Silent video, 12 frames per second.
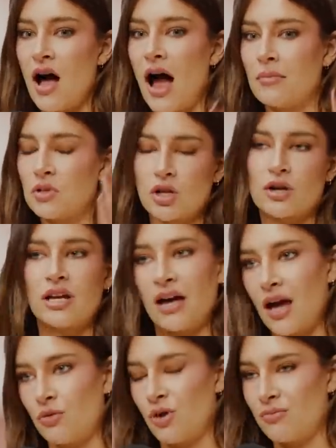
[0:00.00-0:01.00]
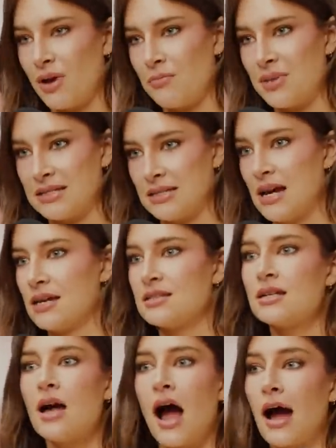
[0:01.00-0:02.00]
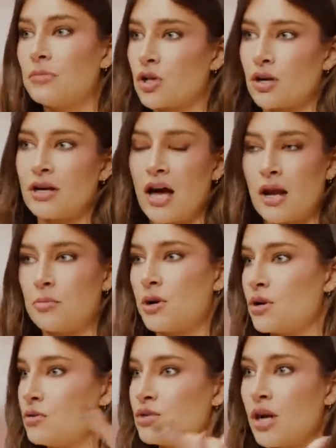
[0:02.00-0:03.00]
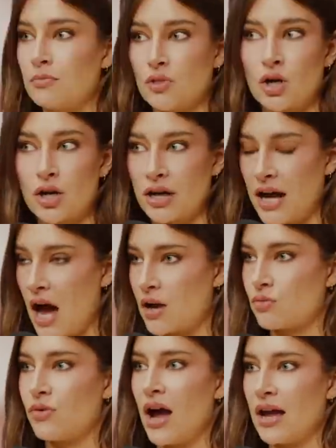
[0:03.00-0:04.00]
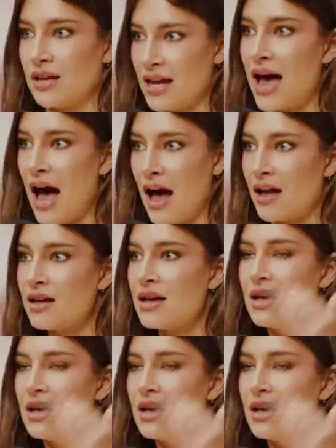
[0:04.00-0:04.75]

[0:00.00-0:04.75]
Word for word: I'm learning how to run my business. Mm -hmm. I'm learning how you, to produce. I'm learning how to write. Yeah. yeah.